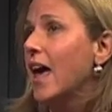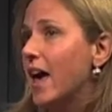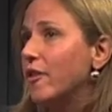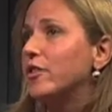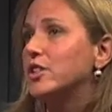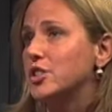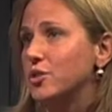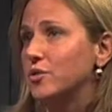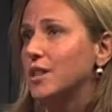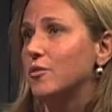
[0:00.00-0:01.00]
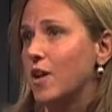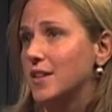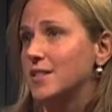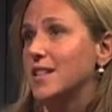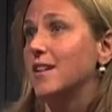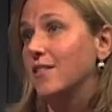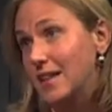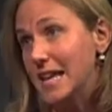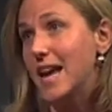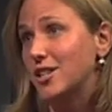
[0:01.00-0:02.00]
every student in Roslindale
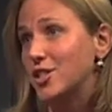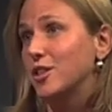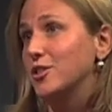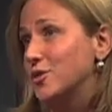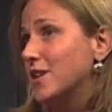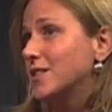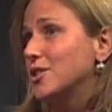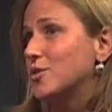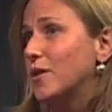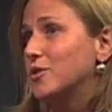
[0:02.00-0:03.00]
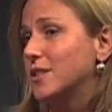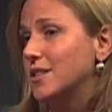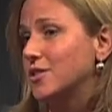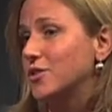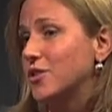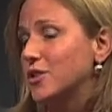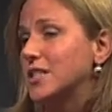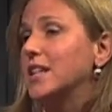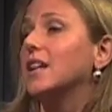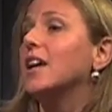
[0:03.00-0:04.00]
next year in
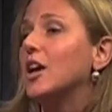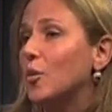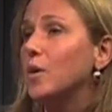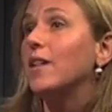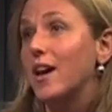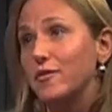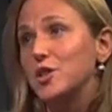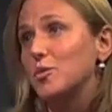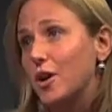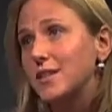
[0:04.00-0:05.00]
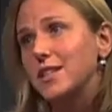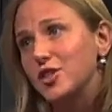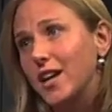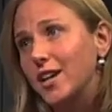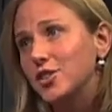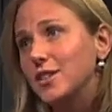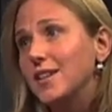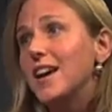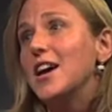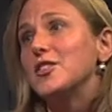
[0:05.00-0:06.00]
2012-2013 will have visual arts education.
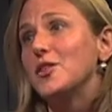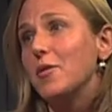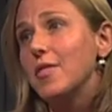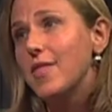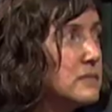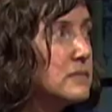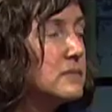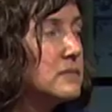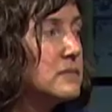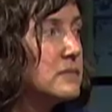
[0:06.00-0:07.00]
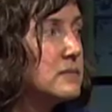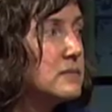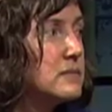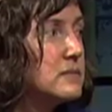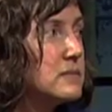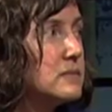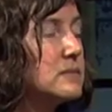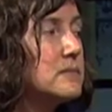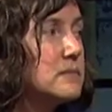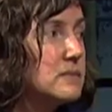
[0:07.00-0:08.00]
So that is one of the major
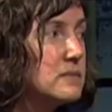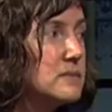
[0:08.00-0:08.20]
goals of